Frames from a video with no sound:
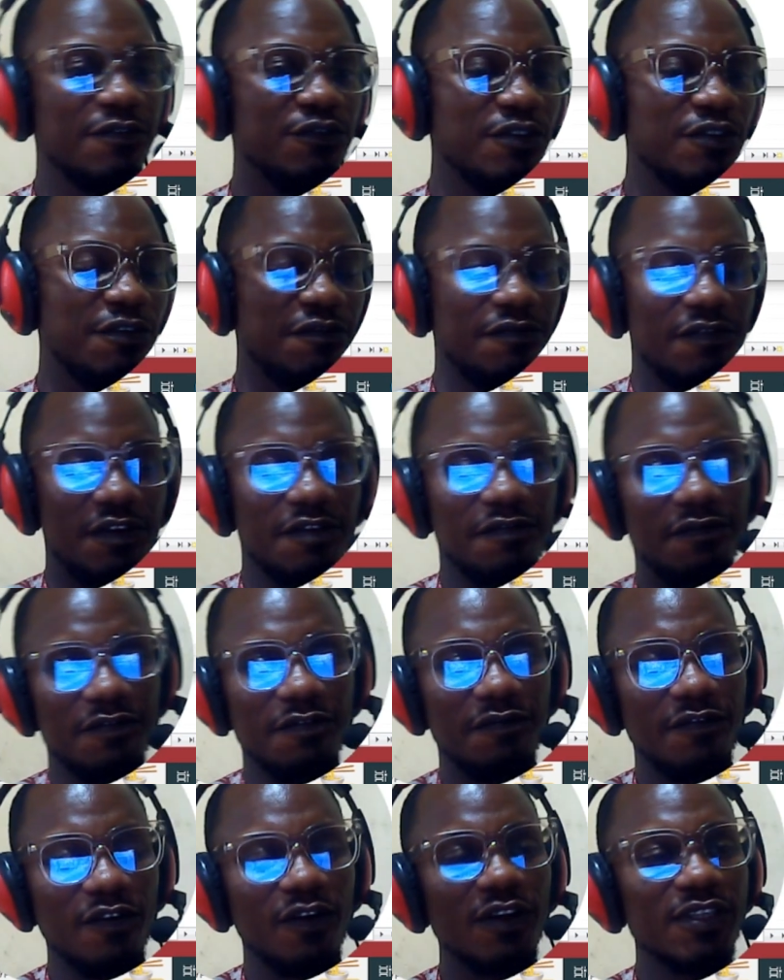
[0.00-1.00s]
if you've
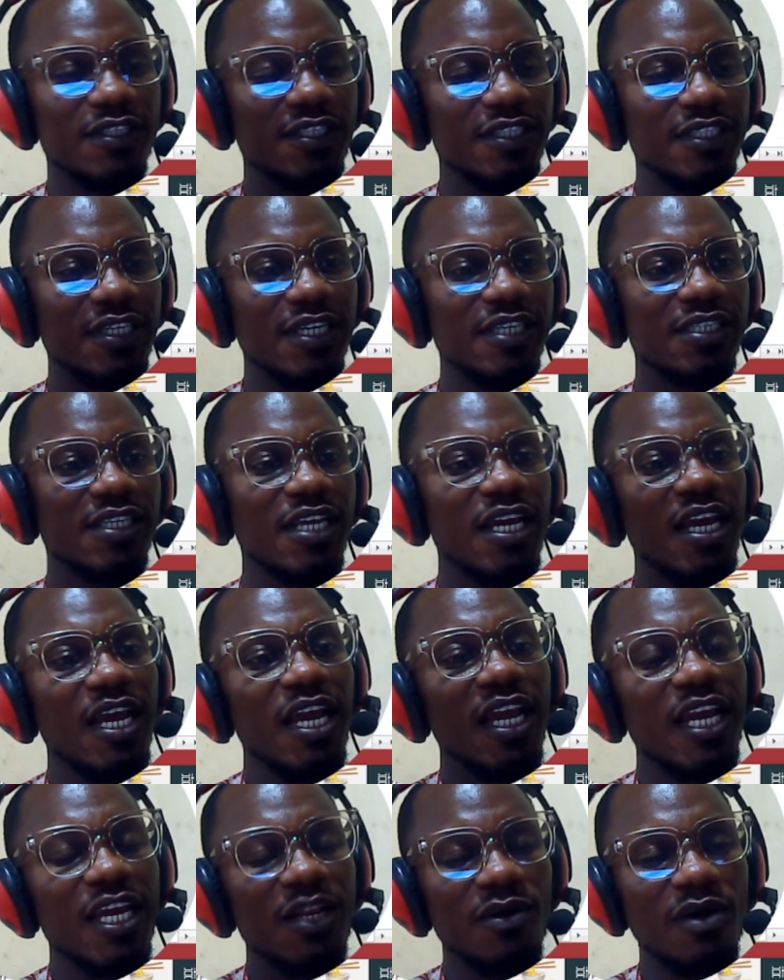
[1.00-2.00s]
forgotten this,
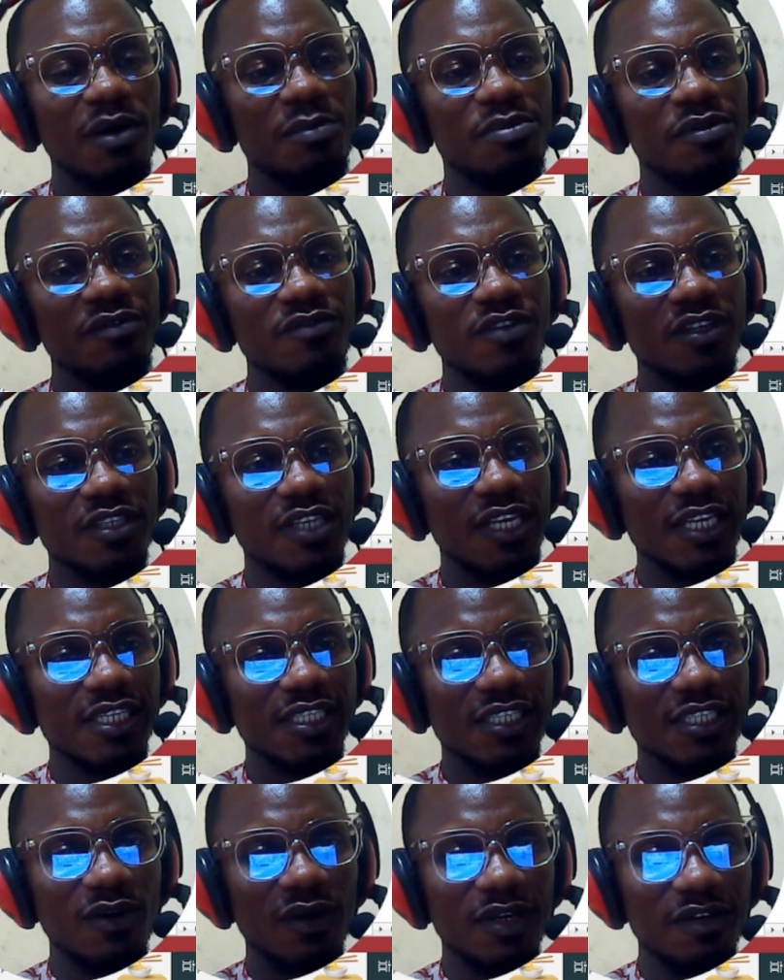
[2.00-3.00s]
in our previous
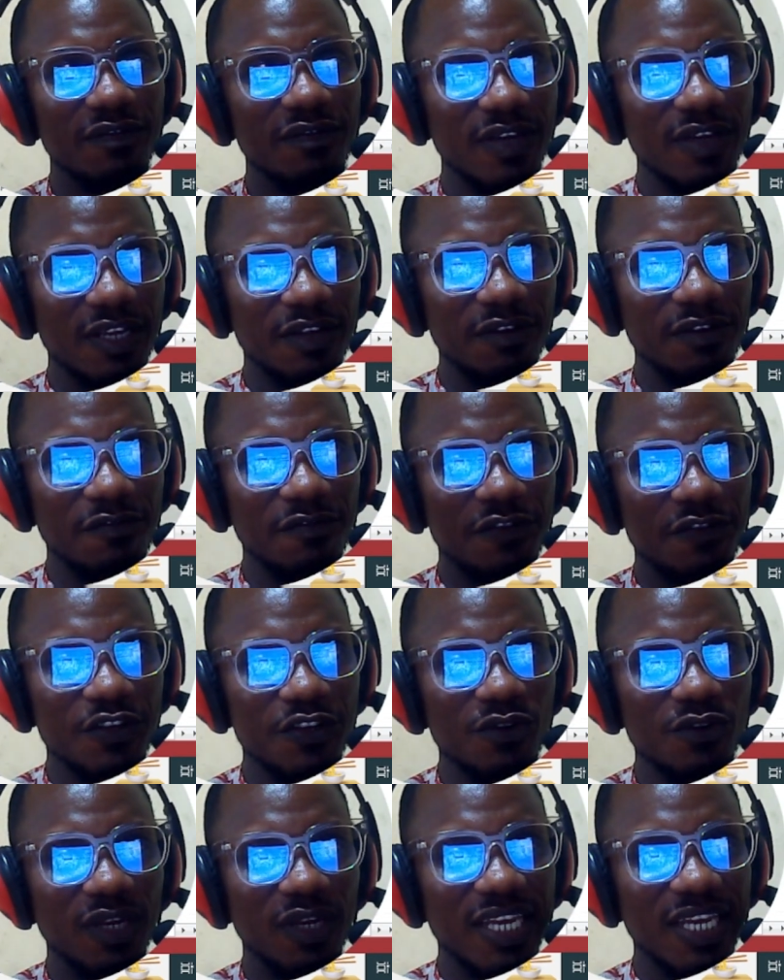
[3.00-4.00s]
lesson, I'll leave a
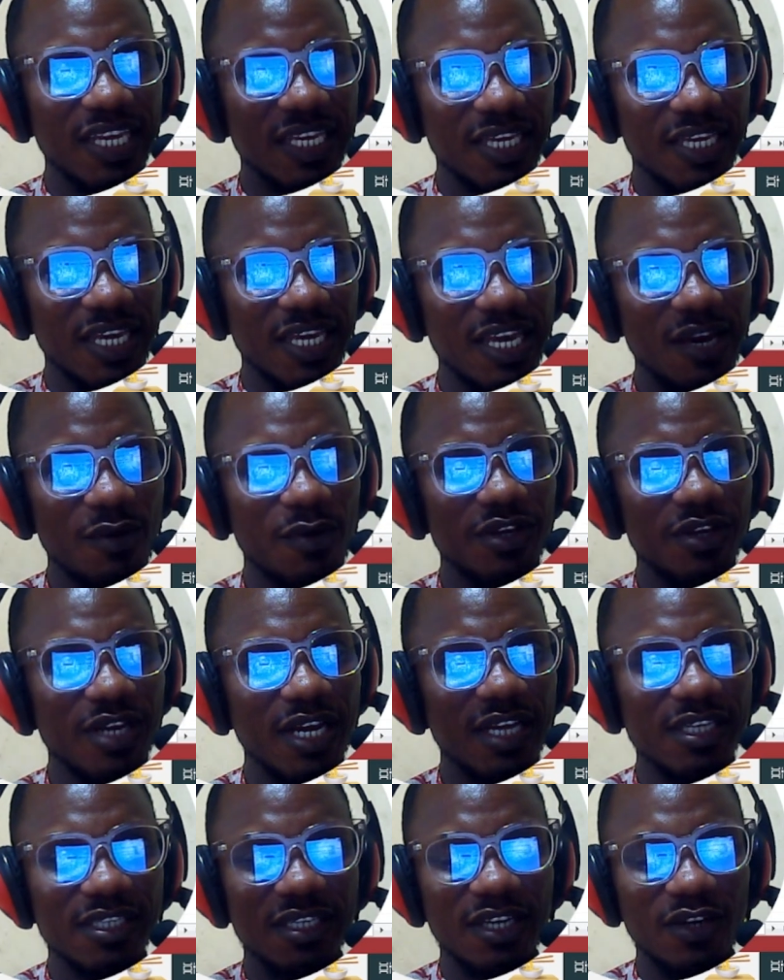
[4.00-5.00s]
video link here where you
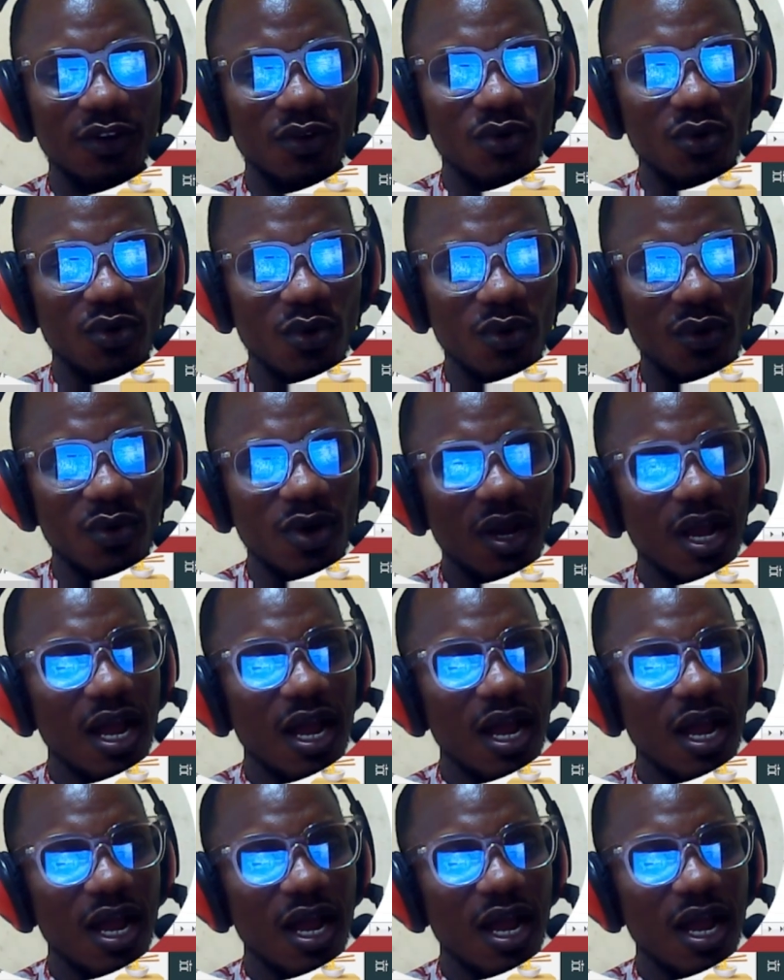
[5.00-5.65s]
guys can go